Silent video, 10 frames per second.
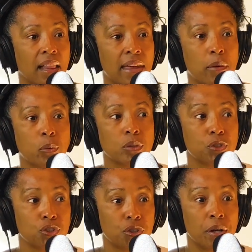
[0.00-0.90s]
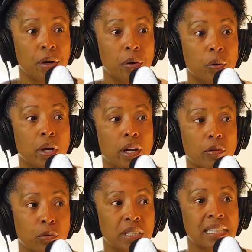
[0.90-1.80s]
that will show
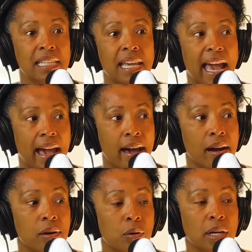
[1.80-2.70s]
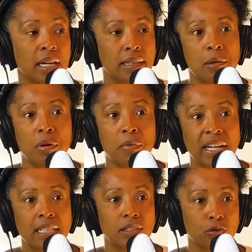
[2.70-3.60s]
really how labor
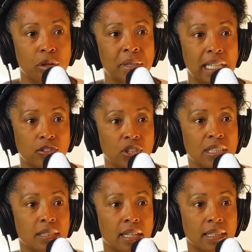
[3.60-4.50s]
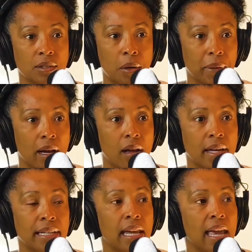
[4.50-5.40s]
market discrimination is going on?